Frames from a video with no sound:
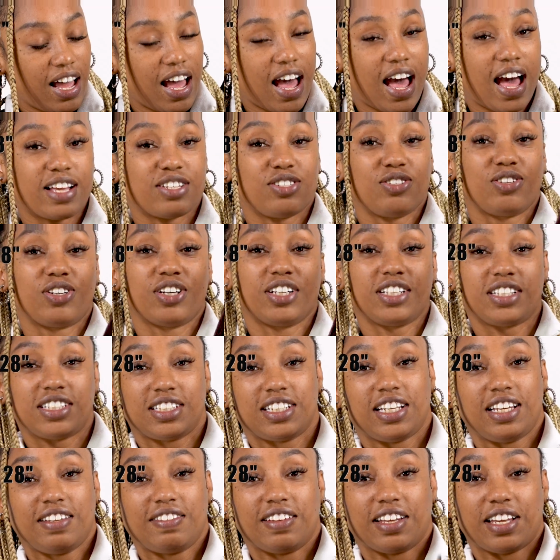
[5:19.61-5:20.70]
As you can
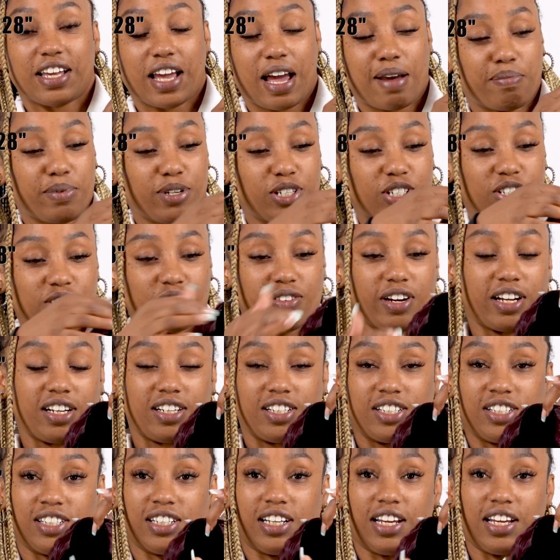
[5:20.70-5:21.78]
see, the cap is
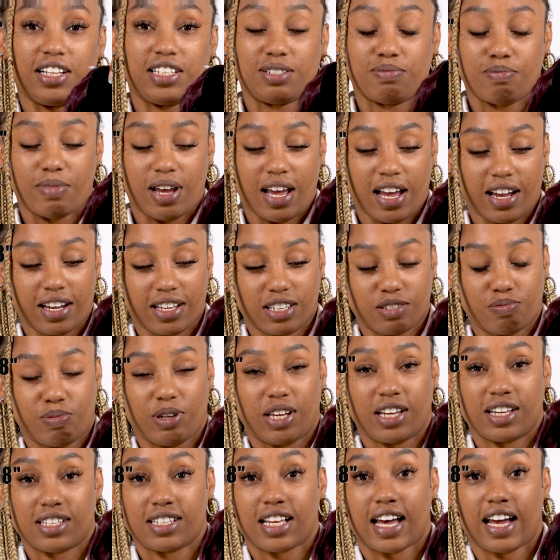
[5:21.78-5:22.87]
stretched to its max
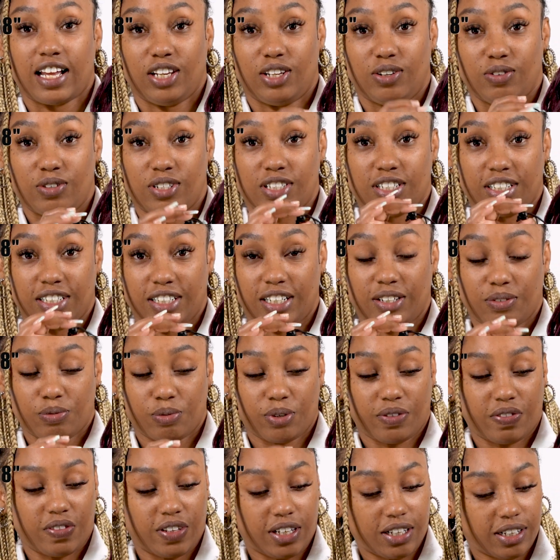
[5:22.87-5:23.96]
because I loosened it
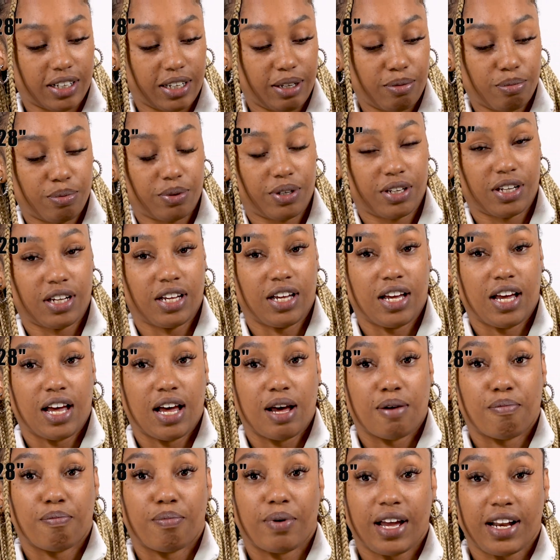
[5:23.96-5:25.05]
with the clip,
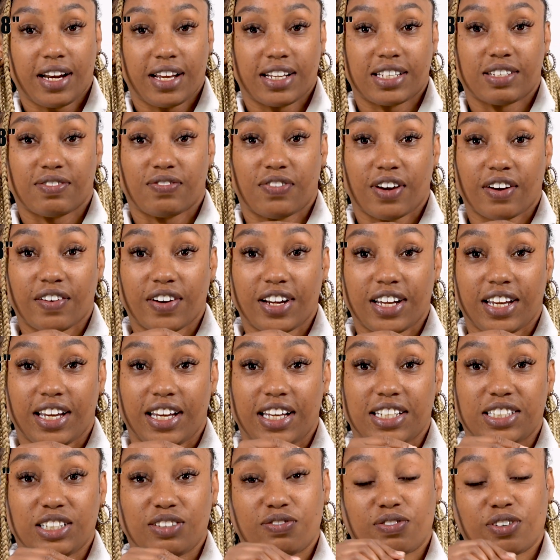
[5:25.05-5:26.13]
but it's very
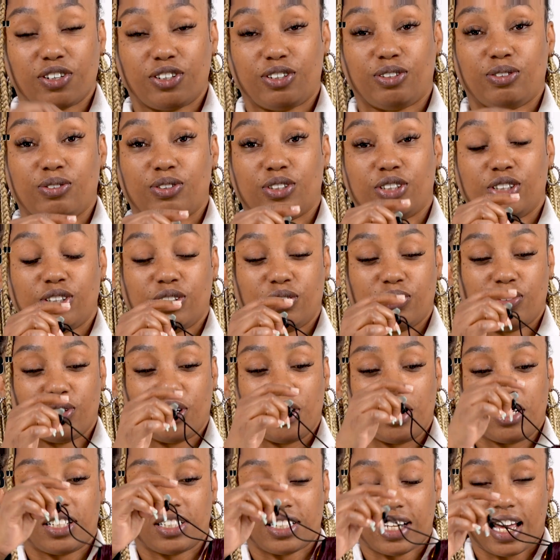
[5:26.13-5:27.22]
easy for you to
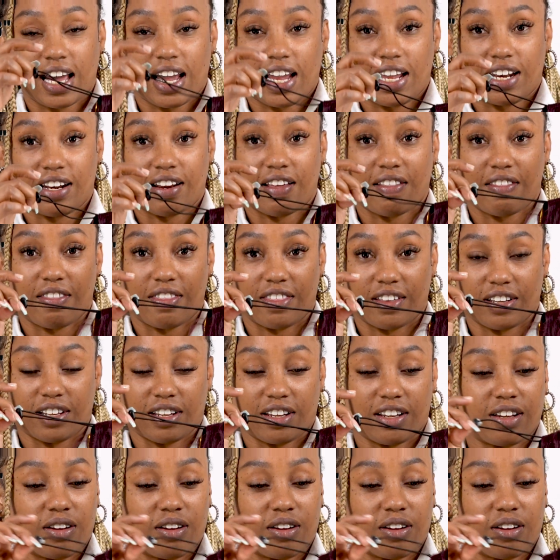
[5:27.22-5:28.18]
tighten the